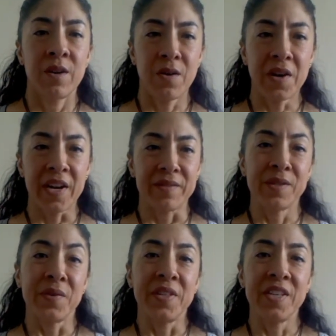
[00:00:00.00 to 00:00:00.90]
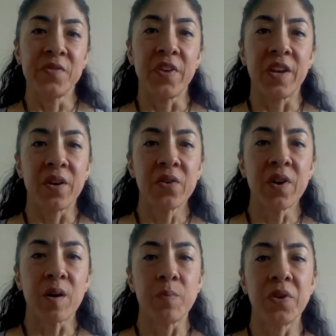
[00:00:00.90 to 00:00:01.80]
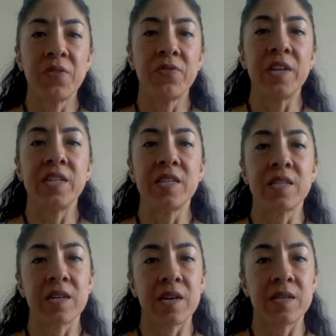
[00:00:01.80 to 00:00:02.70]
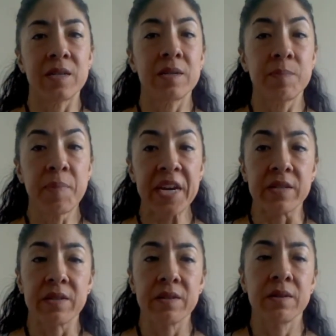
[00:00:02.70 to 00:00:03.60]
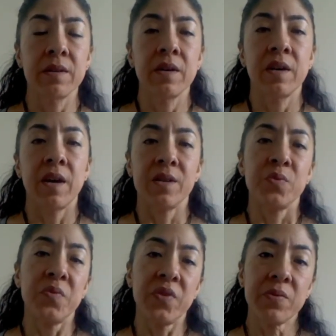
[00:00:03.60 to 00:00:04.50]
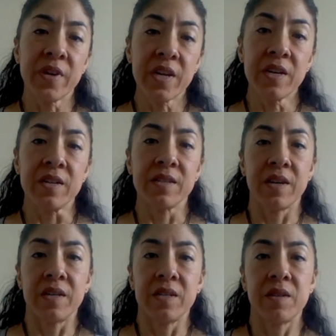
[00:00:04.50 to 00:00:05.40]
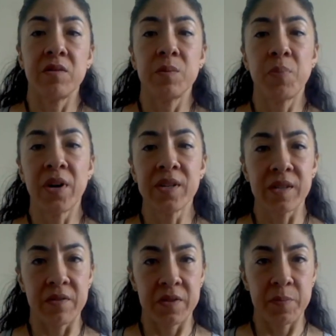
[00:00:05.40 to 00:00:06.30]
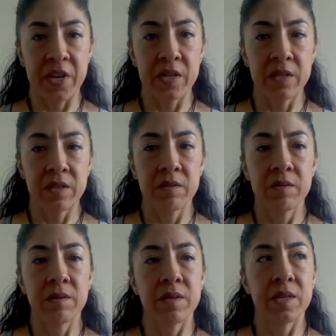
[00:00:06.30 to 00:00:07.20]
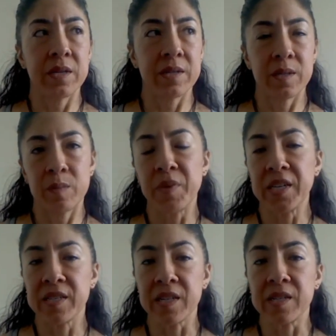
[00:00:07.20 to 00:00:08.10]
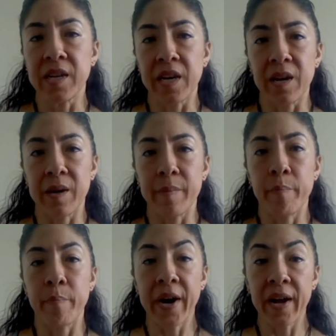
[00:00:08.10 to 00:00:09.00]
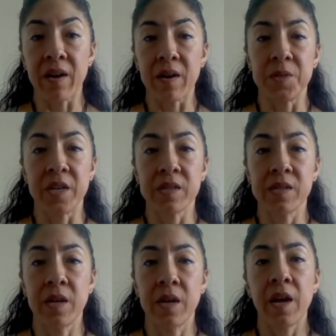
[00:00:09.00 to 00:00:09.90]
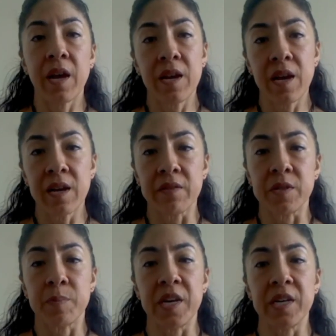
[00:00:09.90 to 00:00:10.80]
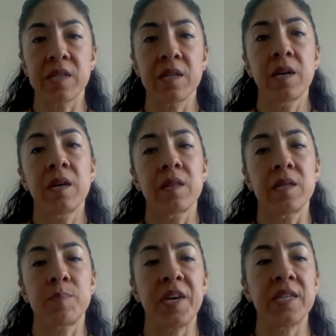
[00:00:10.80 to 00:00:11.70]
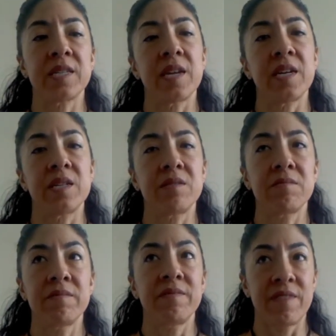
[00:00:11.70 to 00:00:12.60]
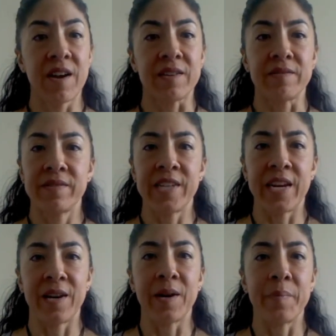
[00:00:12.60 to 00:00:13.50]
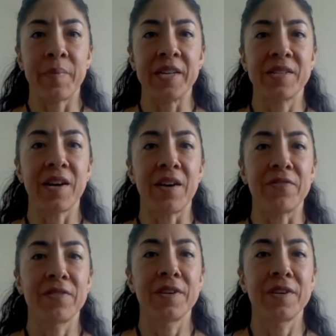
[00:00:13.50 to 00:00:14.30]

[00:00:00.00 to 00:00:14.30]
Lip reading: Alright, so in this video I'll briefly discuss space. As we've already discussed, there's positive space, the space that's taken up by objects, and negative space, the space that is not taken up by stuff.